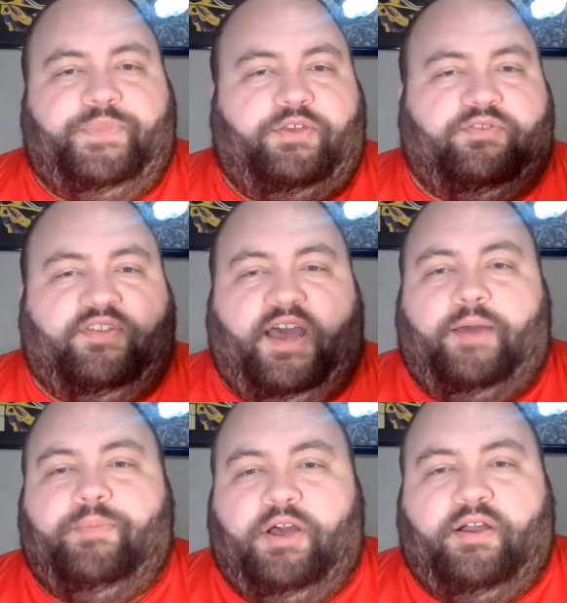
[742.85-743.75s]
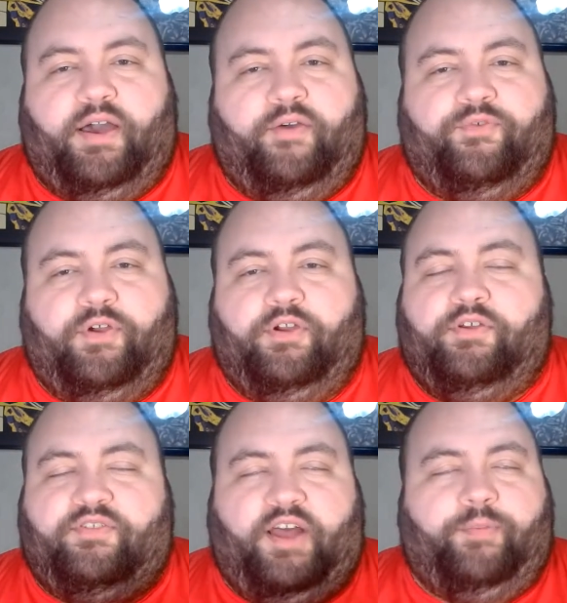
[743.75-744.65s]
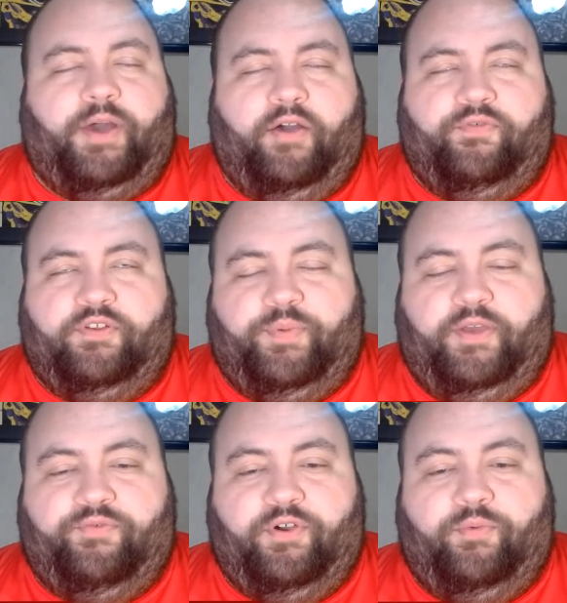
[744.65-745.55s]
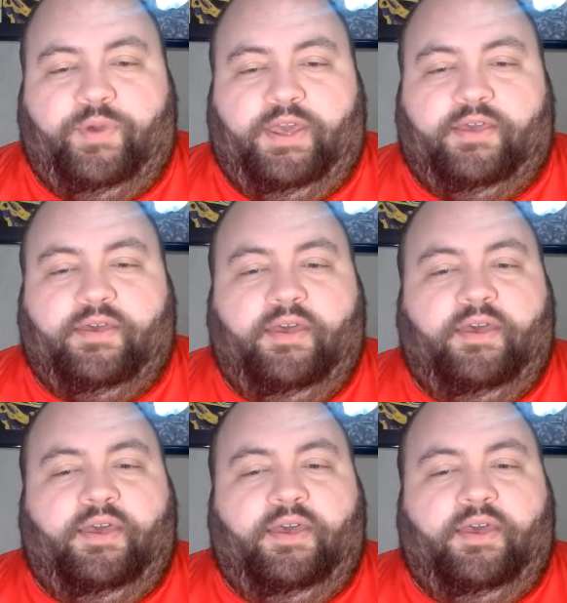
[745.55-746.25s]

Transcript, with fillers: you stop non-conference or you stop conference play for a week,